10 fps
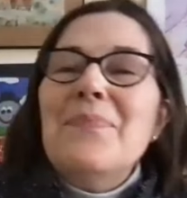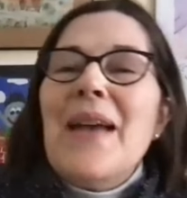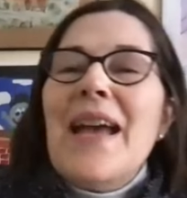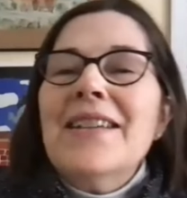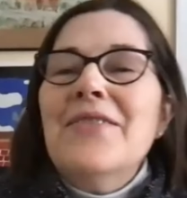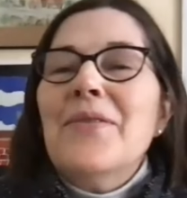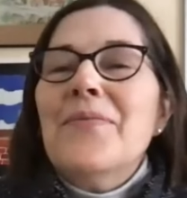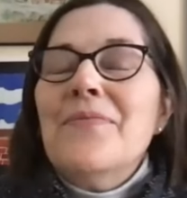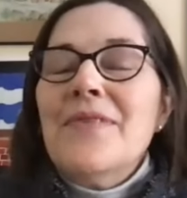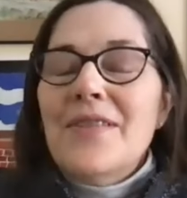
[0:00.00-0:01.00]
back to
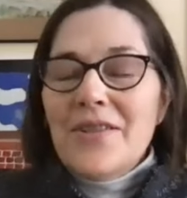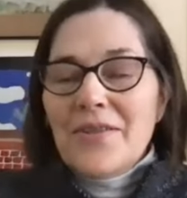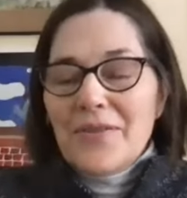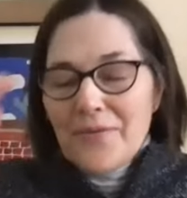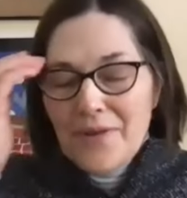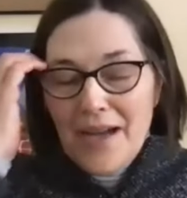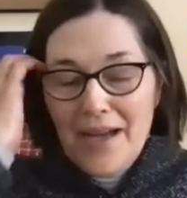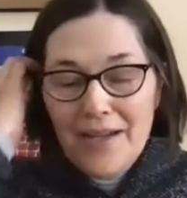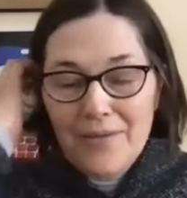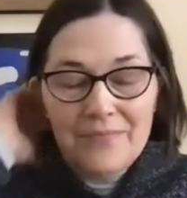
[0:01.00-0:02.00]
to
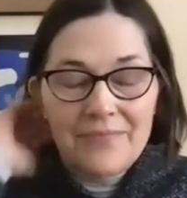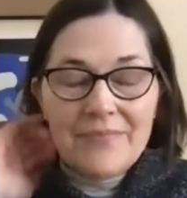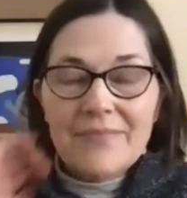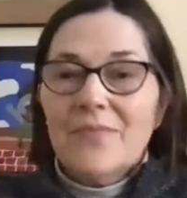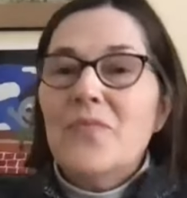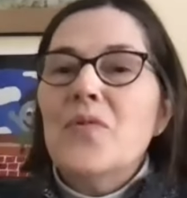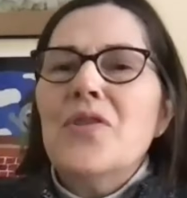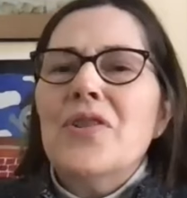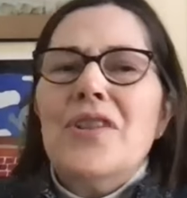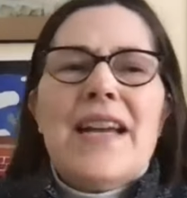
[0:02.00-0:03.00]
um,
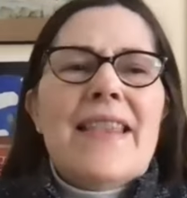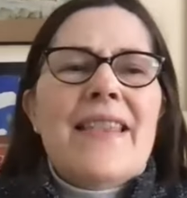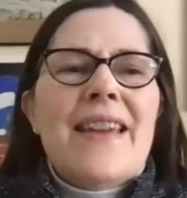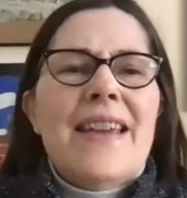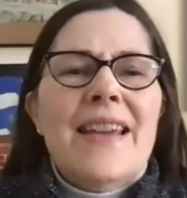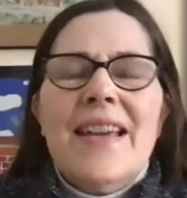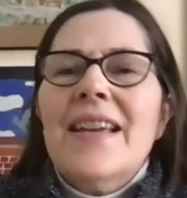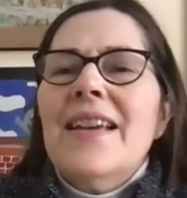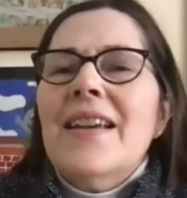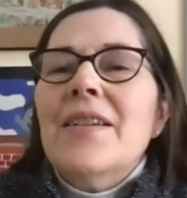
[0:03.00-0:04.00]
wool i think
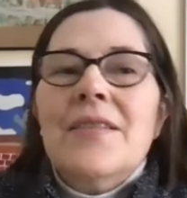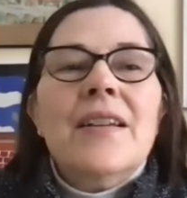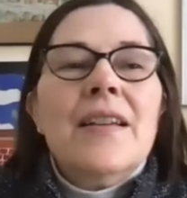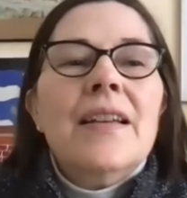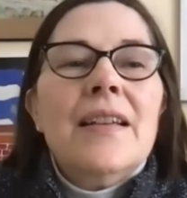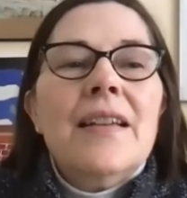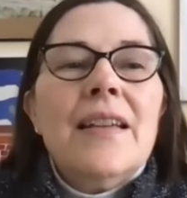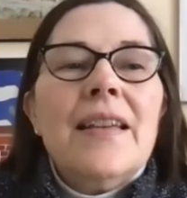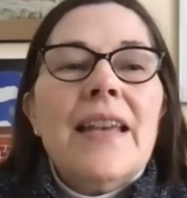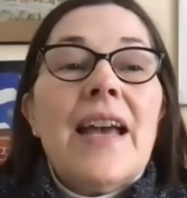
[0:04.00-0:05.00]
yeah
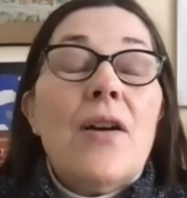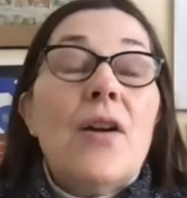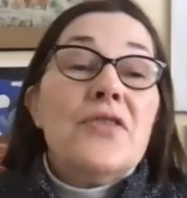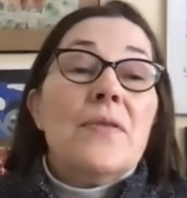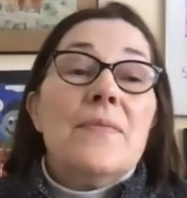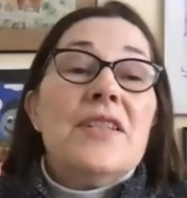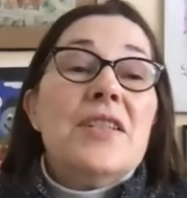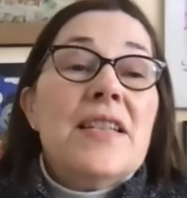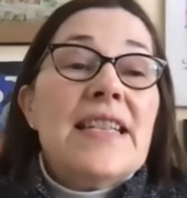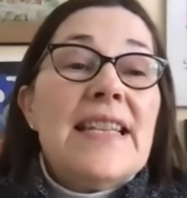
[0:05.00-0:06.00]
yeah oh do you want me
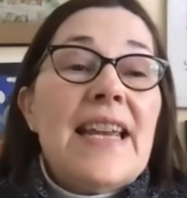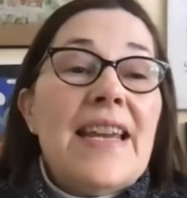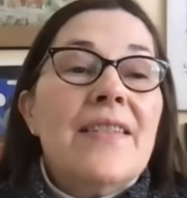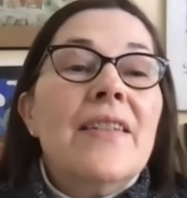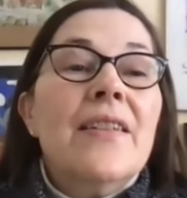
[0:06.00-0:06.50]
just to say it